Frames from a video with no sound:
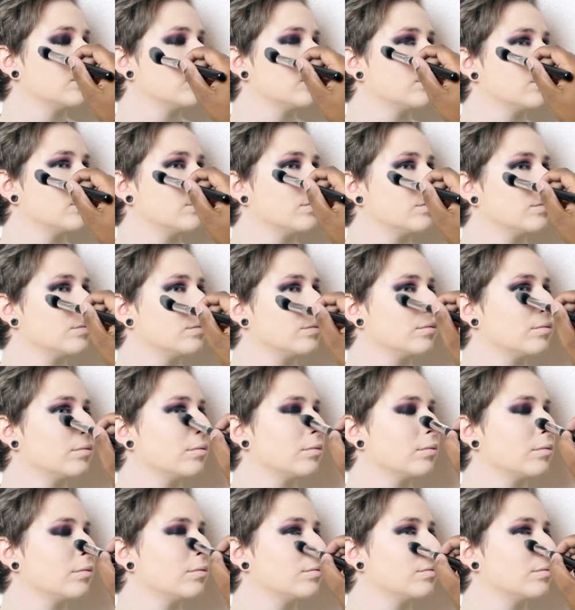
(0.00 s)
I know people
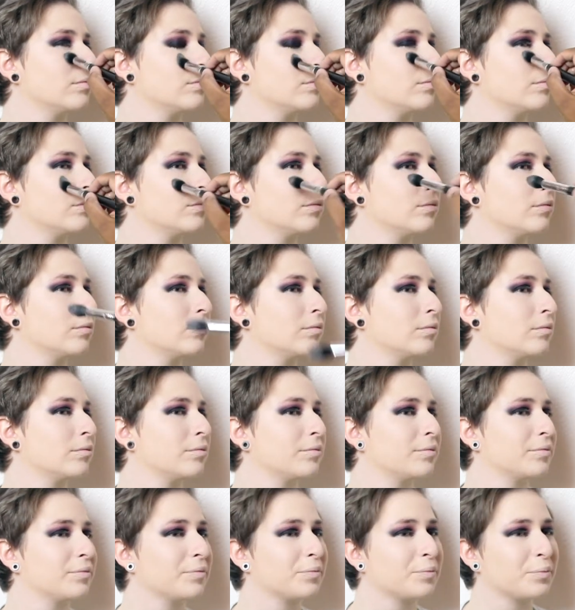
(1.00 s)
like it's still
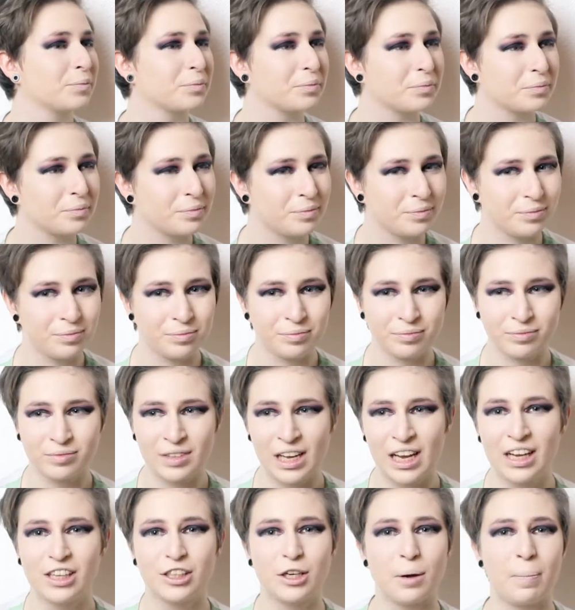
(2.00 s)
what
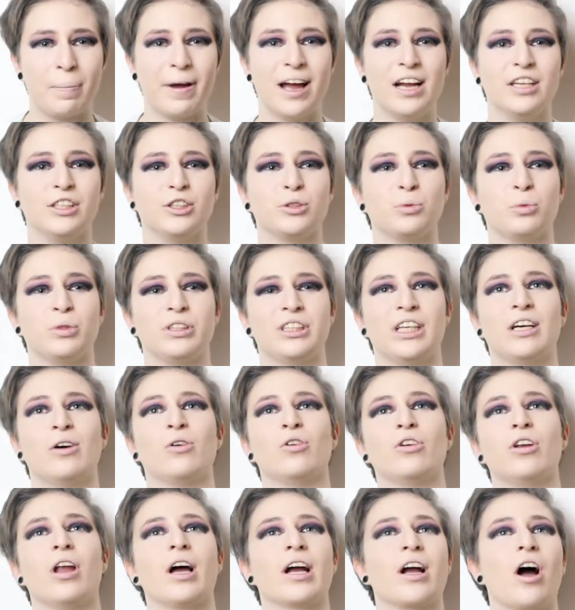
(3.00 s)
early. Depends. Was it
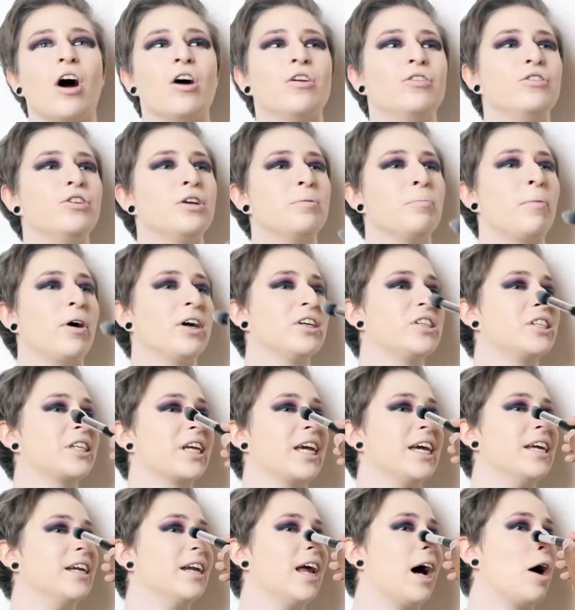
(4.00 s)
on like Under My
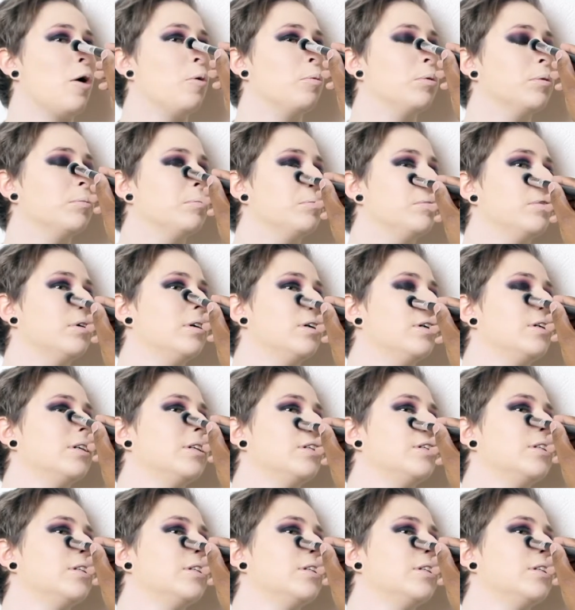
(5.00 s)
Skin album? Yeah.